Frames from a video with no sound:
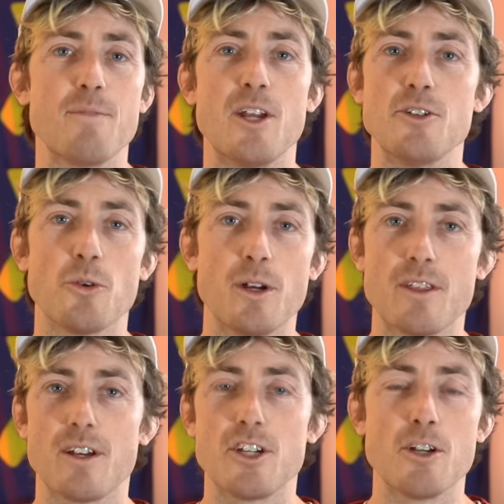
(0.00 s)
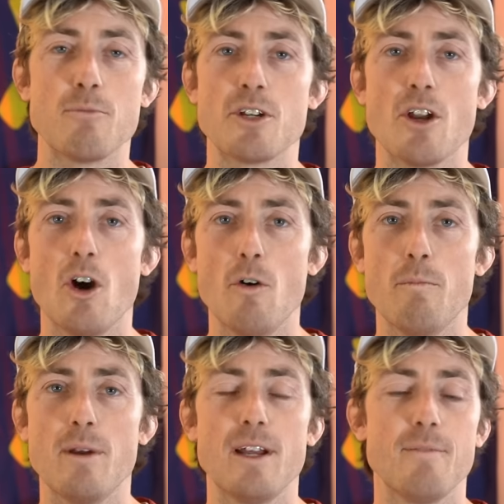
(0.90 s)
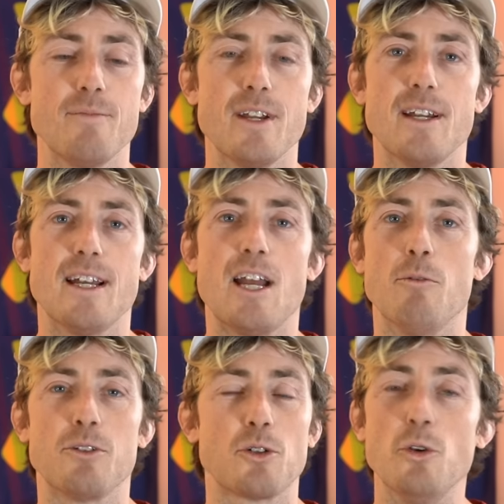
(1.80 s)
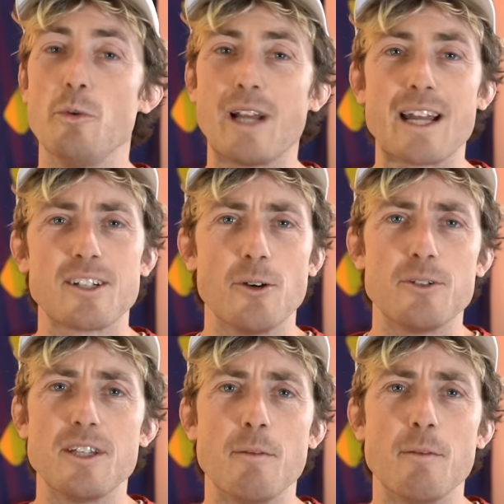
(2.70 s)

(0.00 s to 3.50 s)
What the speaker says: enjoy the Egyptian Open. It was cool. We got to go to the